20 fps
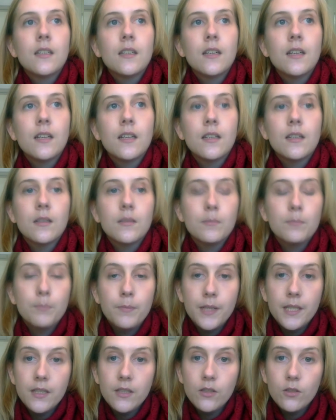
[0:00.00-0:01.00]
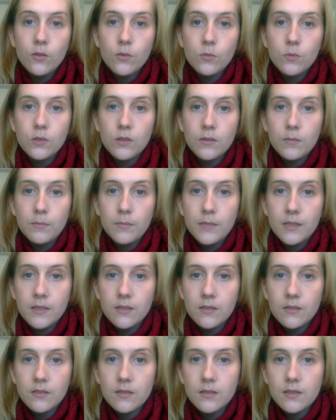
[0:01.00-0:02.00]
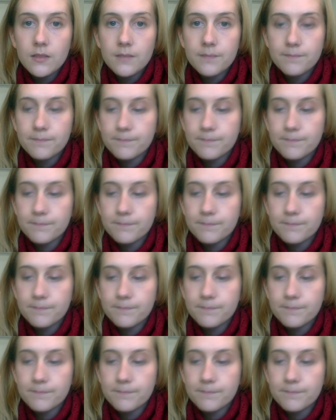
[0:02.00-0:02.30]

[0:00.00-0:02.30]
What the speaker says: Bendigo Woolen Mills